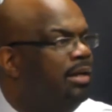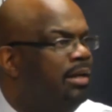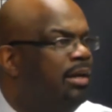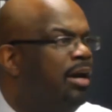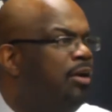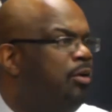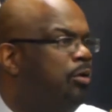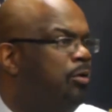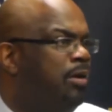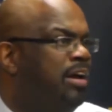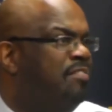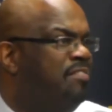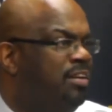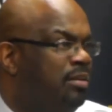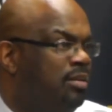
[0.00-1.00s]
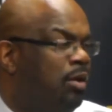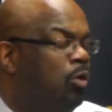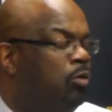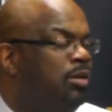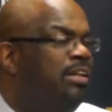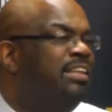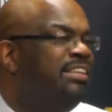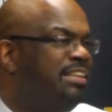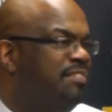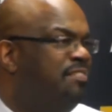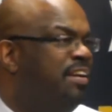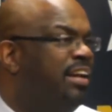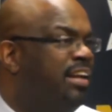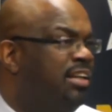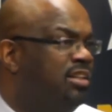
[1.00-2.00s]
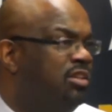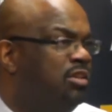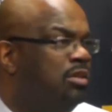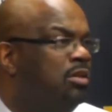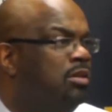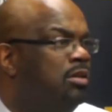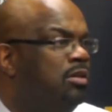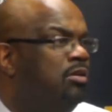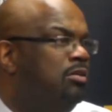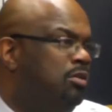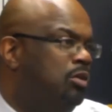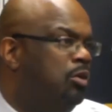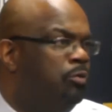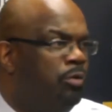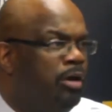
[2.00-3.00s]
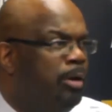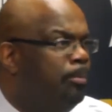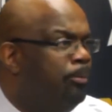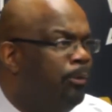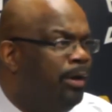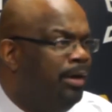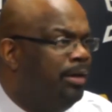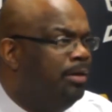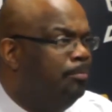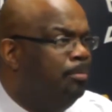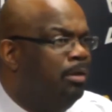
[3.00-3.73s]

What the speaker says: and now you're on a disadvantage, you know, run the break.